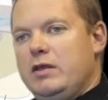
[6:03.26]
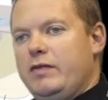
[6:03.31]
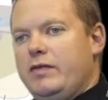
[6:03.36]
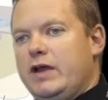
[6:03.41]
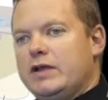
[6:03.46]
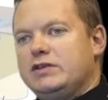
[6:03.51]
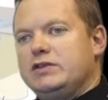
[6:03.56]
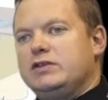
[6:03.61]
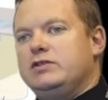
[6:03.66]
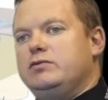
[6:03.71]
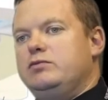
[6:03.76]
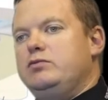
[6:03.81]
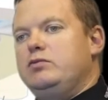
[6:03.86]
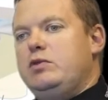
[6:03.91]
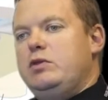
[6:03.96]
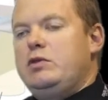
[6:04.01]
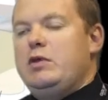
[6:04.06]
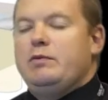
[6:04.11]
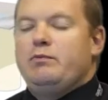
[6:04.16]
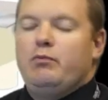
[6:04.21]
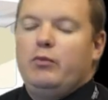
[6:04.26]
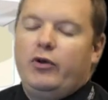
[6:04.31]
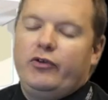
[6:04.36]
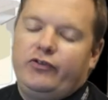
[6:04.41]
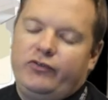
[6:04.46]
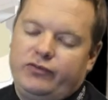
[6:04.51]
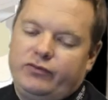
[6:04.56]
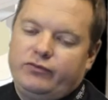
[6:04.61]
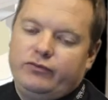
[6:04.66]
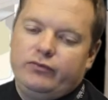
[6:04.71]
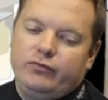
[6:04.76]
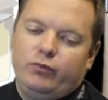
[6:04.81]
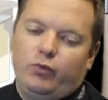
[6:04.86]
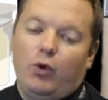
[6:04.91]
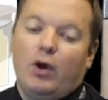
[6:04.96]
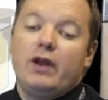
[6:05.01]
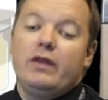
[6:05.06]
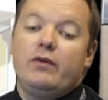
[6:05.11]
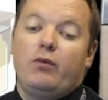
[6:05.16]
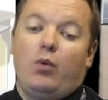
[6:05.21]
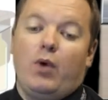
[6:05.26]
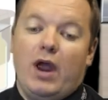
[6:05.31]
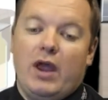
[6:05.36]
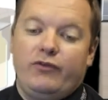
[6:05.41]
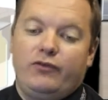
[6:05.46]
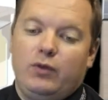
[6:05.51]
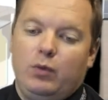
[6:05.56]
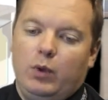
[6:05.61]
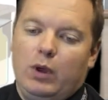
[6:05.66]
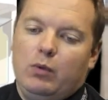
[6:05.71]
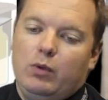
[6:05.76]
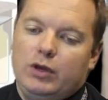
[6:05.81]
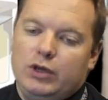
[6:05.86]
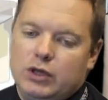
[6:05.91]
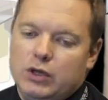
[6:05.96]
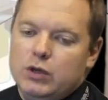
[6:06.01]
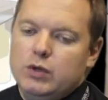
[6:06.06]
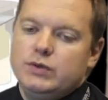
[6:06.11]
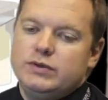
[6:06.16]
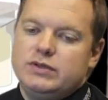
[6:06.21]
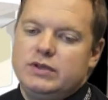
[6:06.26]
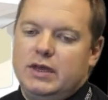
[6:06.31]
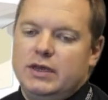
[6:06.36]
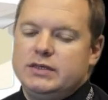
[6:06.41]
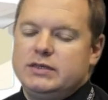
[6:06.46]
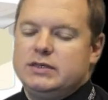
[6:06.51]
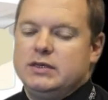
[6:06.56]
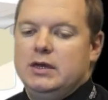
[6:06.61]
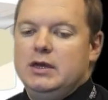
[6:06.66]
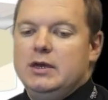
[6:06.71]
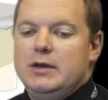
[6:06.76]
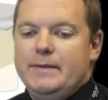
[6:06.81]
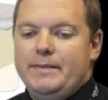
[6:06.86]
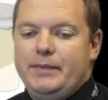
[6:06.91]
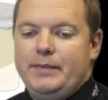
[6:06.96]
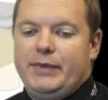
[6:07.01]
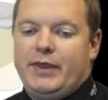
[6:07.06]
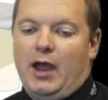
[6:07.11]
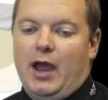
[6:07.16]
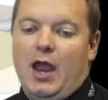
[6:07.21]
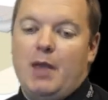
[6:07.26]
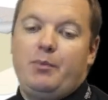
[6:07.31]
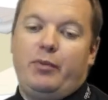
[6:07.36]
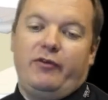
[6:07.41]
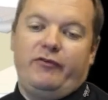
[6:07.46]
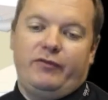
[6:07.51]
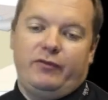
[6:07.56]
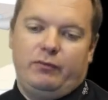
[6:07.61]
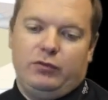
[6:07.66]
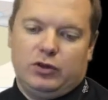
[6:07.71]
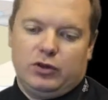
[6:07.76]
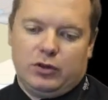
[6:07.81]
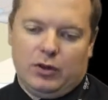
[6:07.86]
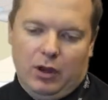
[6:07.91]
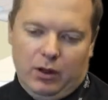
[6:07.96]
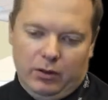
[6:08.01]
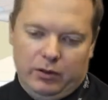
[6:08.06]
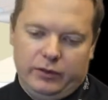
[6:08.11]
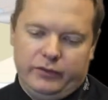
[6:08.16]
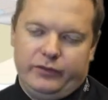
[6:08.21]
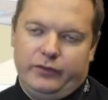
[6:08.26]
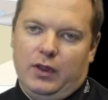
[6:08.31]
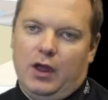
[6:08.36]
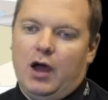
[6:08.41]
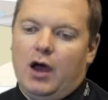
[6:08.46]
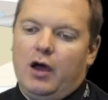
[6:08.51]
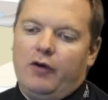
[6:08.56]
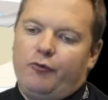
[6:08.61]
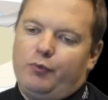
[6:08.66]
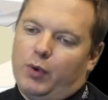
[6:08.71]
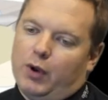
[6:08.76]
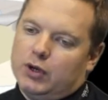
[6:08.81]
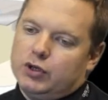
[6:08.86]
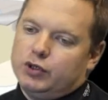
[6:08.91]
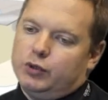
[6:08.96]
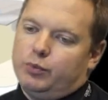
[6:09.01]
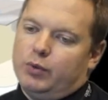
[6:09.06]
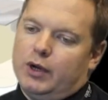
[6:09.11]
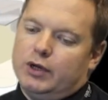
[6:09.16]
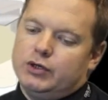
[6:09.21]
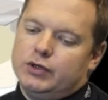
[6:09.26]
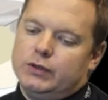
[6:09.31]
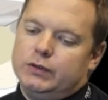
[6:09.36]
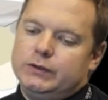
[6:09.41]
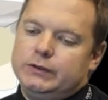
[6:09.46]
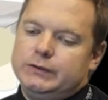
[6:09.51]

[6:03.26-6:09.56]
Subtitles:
that's one of the ways that we would use this type of Dalton's law of partial pressures.